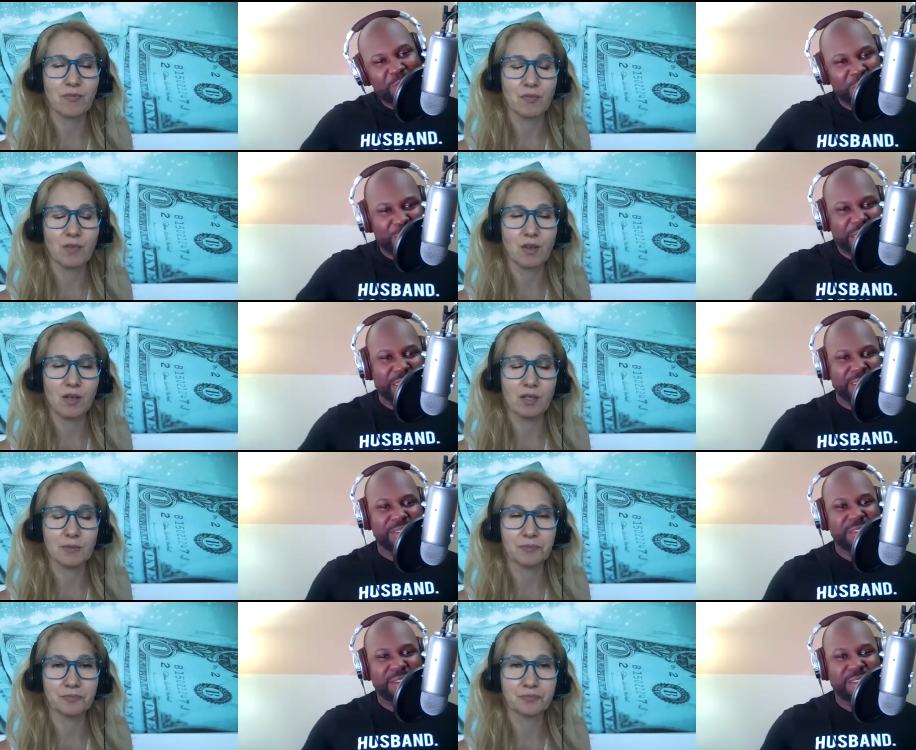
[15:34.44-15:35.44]
Speaker 1: bit of
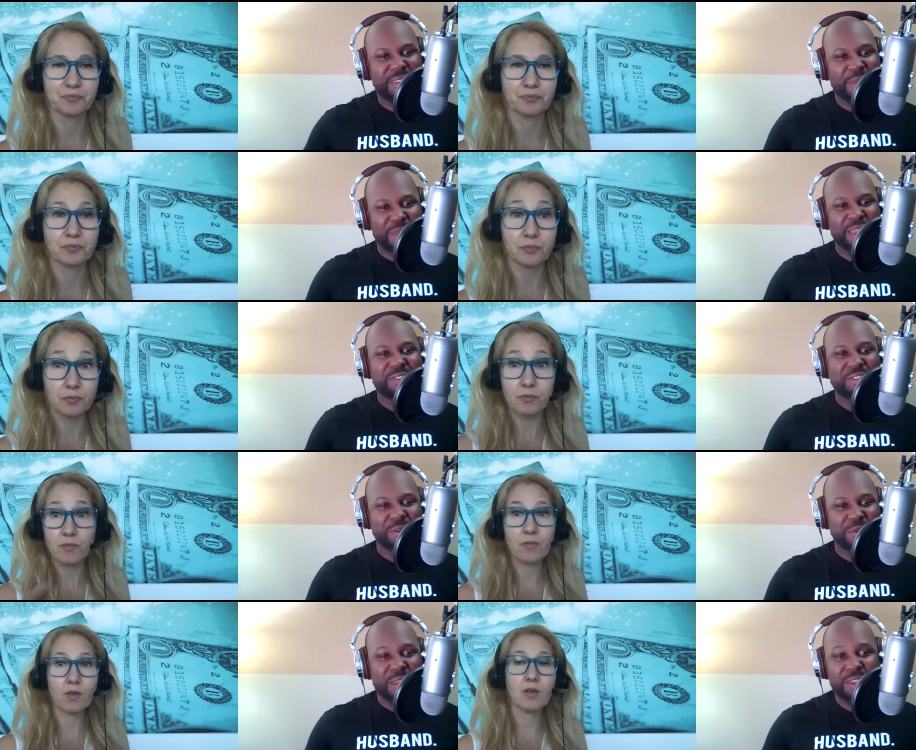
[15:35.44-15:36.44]
pain yeah that makes
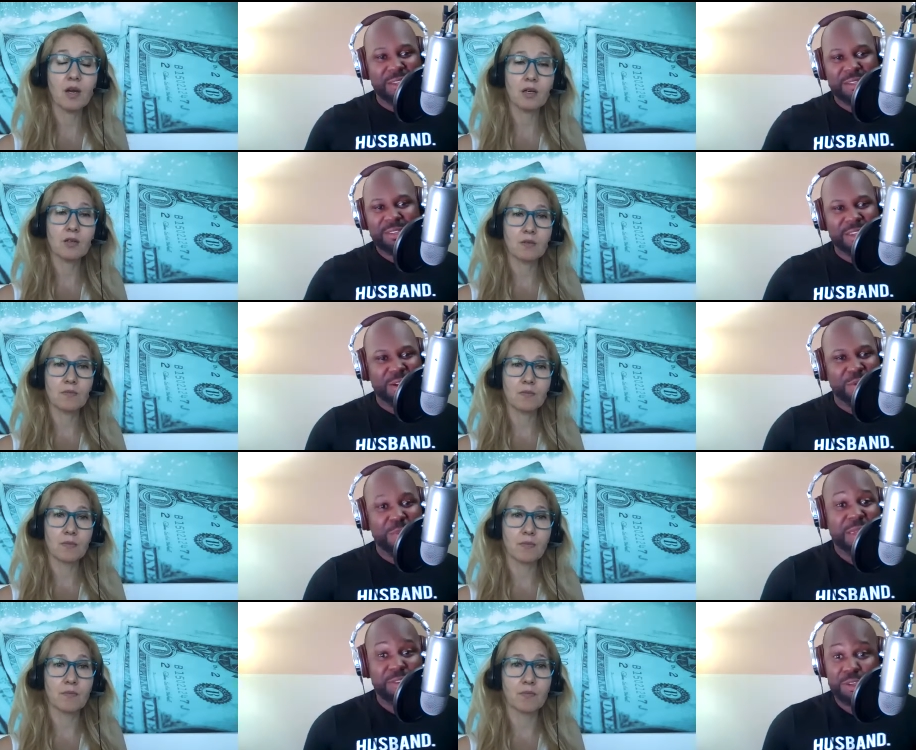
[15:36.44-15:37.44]
you yeah you know
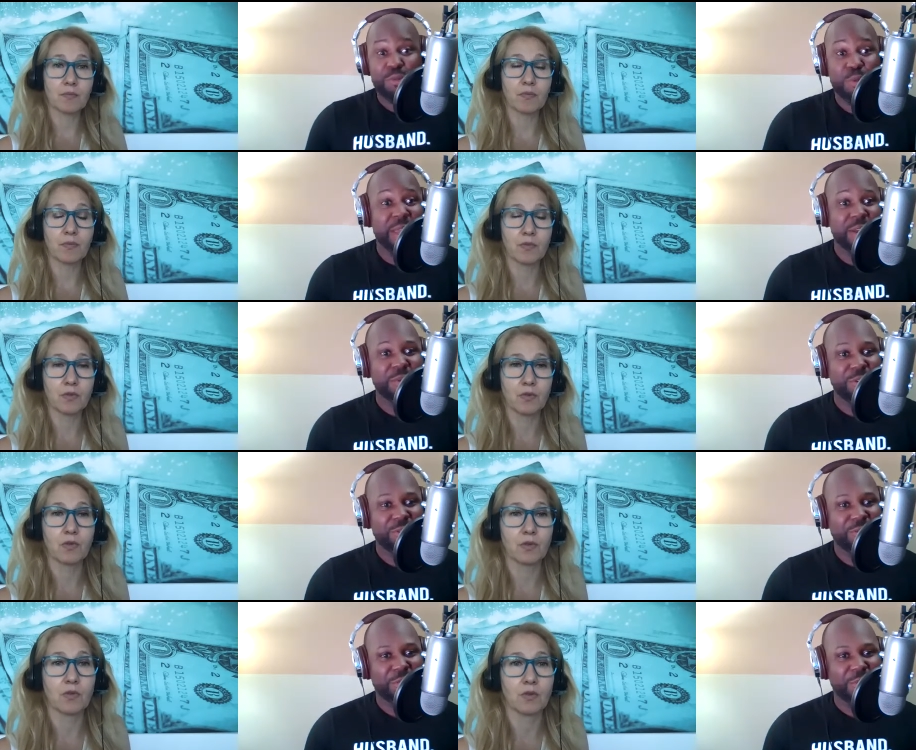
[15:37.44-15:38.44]
make you you make a
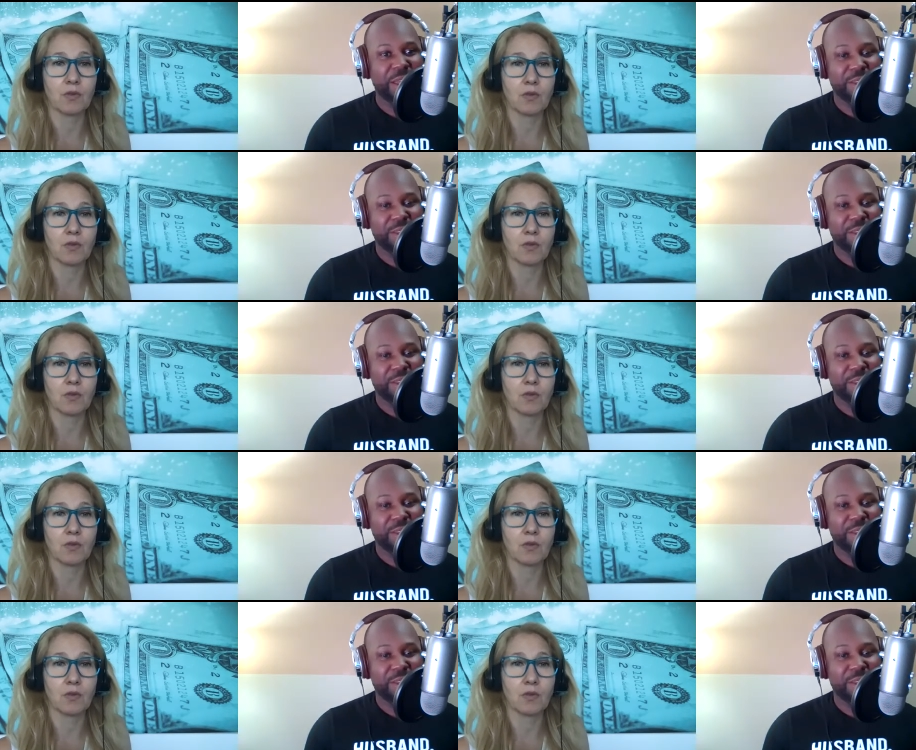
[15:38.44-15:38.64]
move right